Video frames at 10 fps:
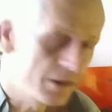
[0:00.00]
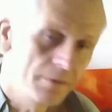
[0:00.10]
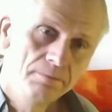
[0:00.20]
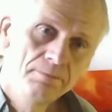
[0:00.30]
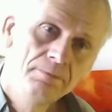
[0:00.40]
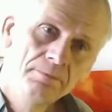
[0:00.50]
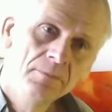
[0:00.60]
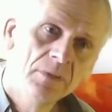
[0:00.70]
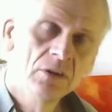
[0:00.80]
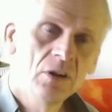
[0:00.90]

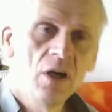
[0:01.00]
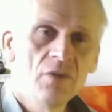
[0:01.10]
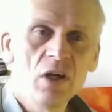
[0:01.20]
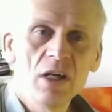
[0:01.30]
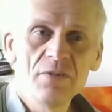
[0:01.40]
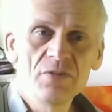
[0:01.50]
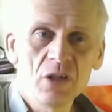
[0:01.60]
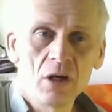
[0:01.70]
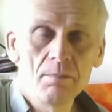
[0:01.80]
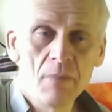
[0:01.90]
You have your F
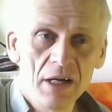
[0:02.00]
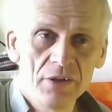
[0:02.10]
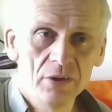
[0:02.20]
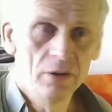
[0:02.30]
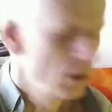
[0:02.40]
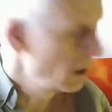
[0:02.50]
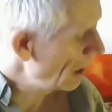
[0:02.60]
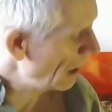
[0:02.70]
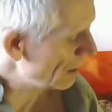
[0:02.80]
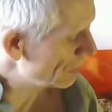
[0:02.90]
sharp minor,
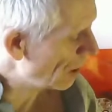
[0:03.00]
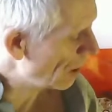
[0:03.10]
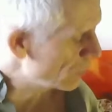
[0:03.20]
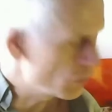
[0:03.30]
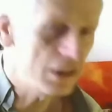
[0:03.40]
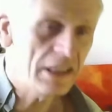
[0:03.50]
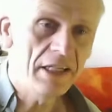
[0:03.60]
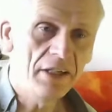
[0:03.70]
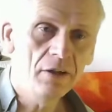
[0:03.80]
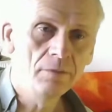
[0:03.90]
and you have your C
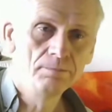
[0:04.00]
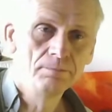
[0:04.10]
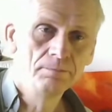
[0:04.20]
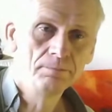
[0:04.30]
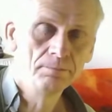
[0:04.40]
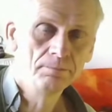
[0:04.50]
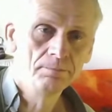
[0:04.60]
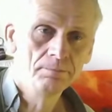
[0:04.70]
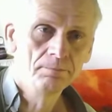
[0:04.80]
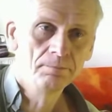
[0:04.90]
here.
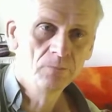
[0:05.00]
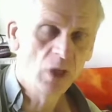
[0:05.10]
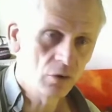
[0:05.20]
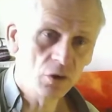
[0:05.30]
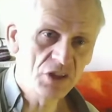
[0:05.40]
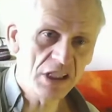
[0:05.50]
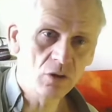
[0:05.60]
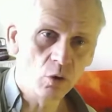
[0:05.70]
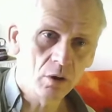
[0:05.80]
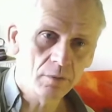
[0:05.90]
Now your G chord,